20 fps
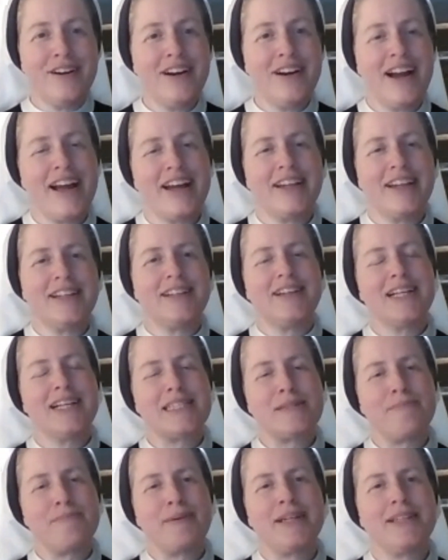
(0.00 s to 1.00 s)
And it's
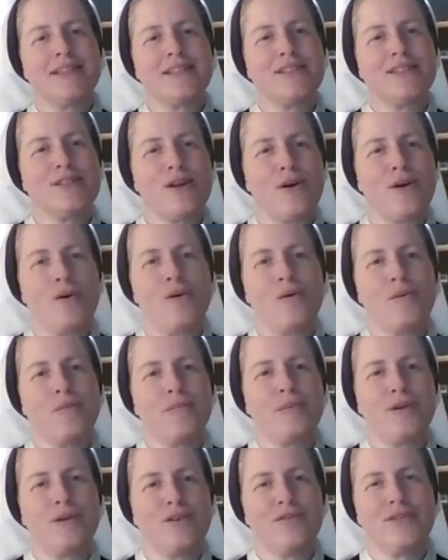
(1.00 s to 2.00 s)
been so
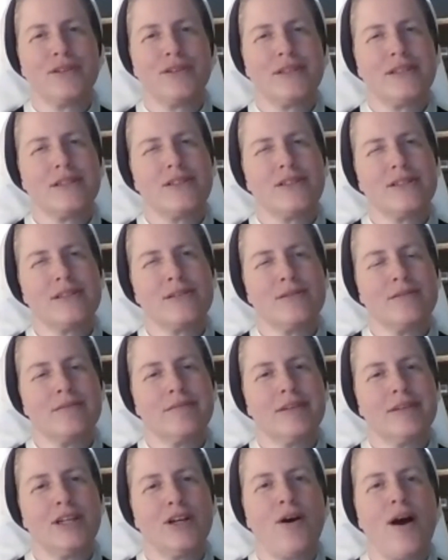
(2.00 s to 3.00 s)
beautiful to just, you
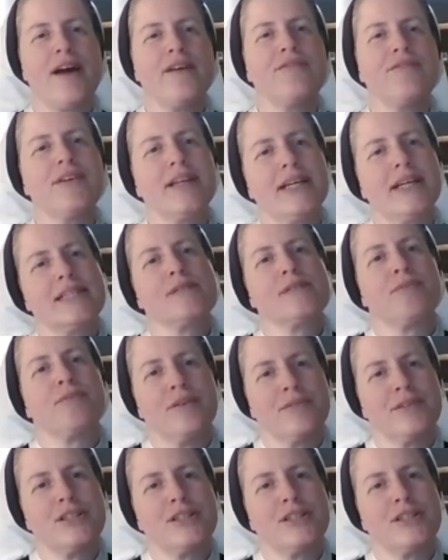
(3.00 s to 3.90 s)
know, I feel like it's a privilege.